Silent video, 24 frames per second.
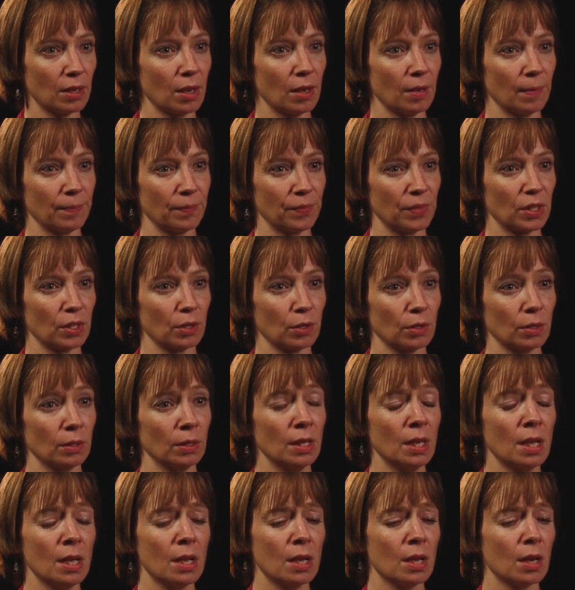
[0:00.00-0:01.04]
Um, there
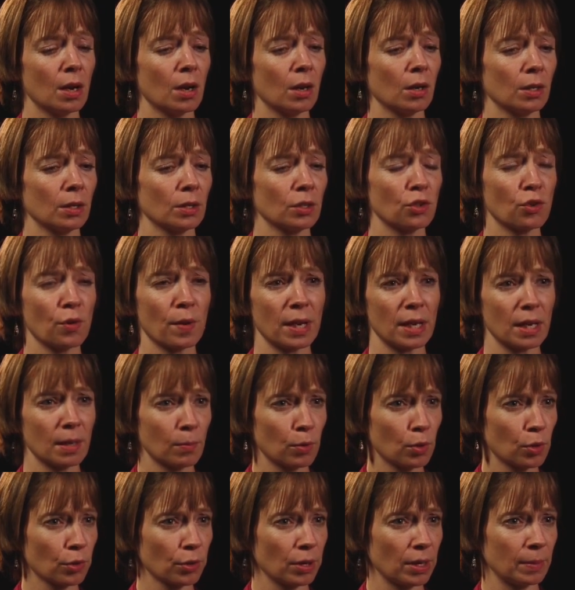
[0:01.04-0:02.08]
our training
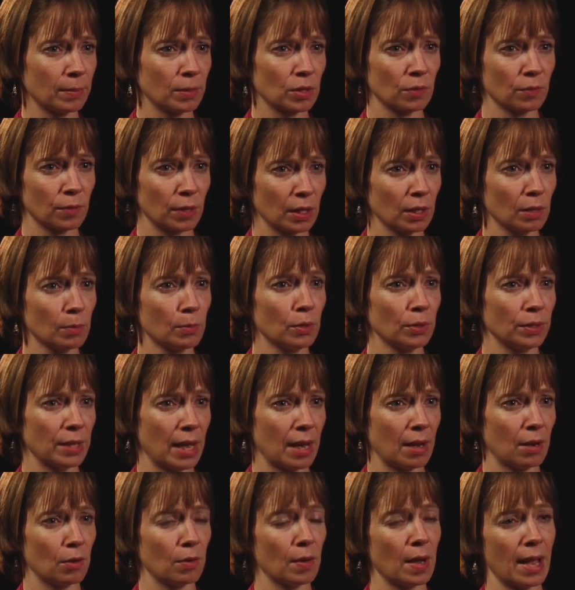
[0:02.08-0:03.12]
programs available
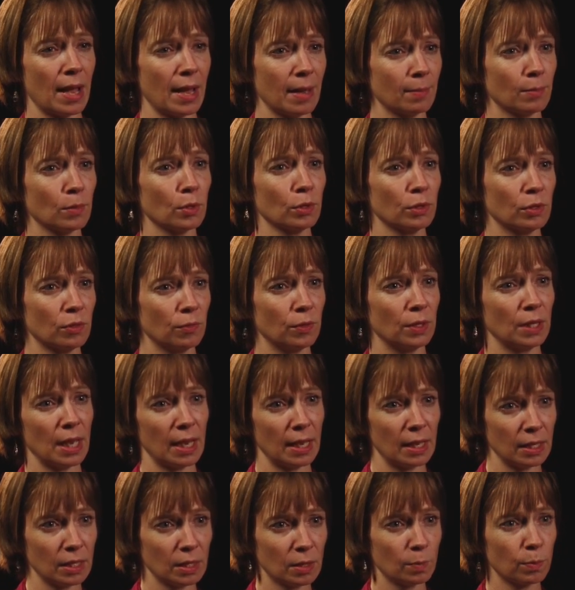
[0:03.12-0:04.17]
now at most
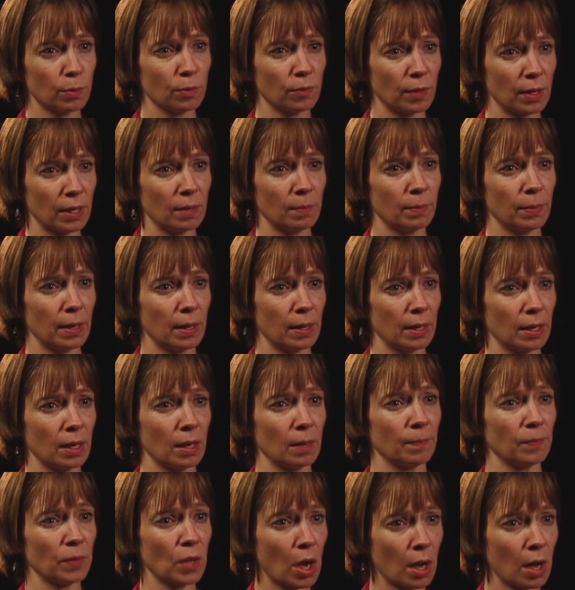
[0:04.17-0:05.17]
VAs provided by um,